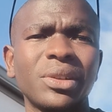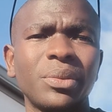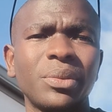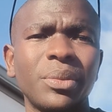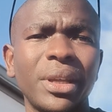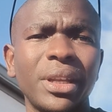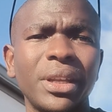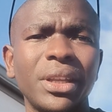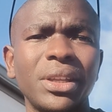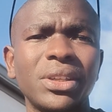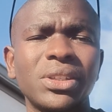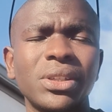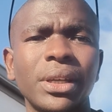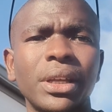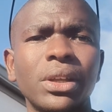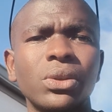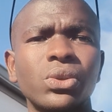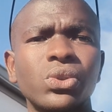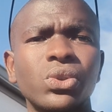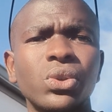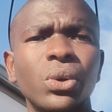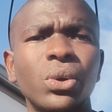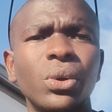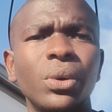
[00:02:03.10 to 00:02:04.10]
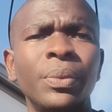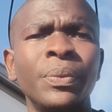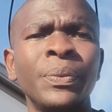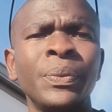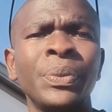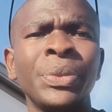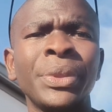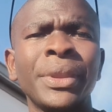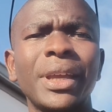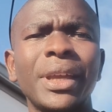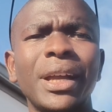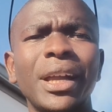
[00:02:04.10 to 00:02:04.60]
manager, so
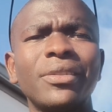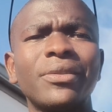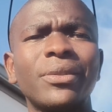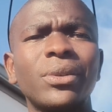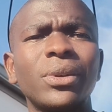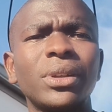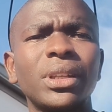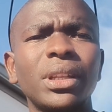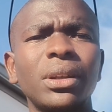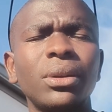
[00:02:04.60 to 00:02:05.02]
I've got